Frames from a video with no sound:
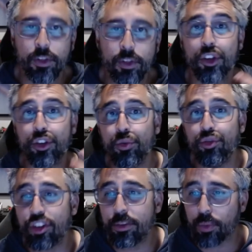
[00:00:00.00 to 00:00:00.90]
the new
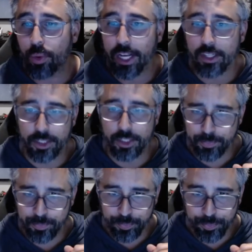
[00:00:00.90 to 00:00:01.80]
Jeep Wrangler.
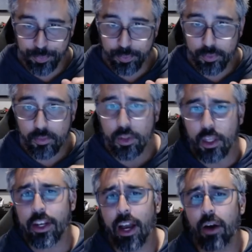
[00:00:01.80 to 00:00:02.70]

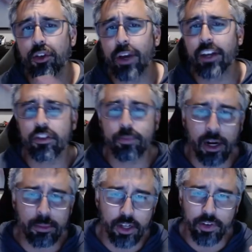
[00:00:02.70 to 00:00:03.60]
Now, you guys have
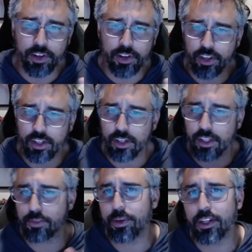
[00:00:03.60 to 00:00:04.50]
probably already seen it.
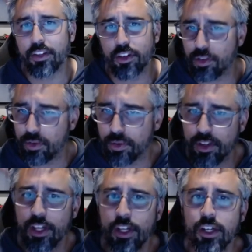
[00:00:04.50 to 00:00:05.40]
It's been in the news.
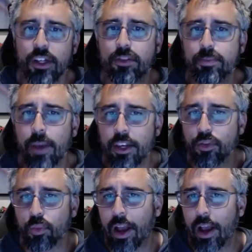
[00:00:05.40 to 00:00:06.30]
It's made its
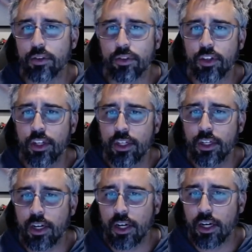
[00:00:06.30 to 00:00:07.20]
rounds
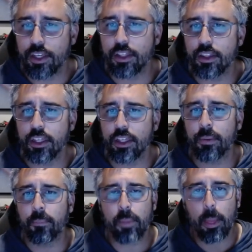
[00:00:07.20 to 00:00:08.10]
uh, in the
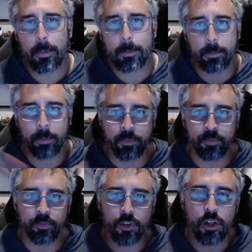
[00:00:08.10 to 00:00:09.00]

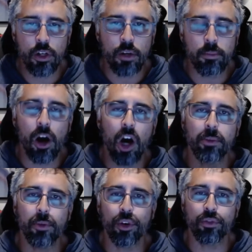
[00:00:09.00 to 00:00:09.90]
um,
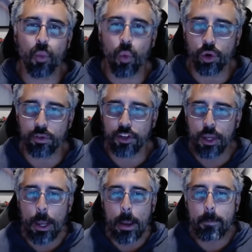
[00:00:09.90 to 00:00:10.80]
automotive world.
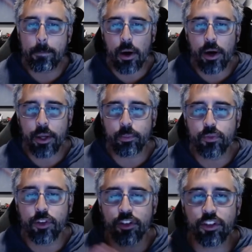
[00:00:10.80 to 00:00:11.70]
But
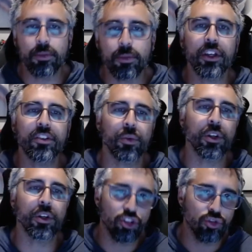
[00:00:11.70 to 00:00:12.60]
there's some things I want
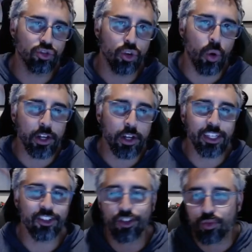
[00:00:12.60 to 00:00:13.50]
to
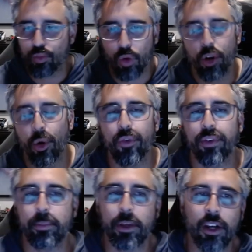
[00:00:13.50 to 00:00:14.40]
quickly just run over,
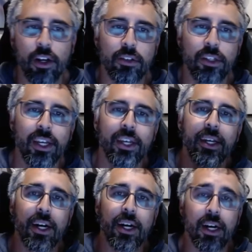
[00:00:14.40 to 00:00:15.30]
because
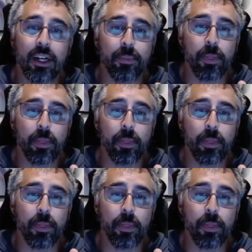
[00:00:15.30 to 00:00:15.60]
uh,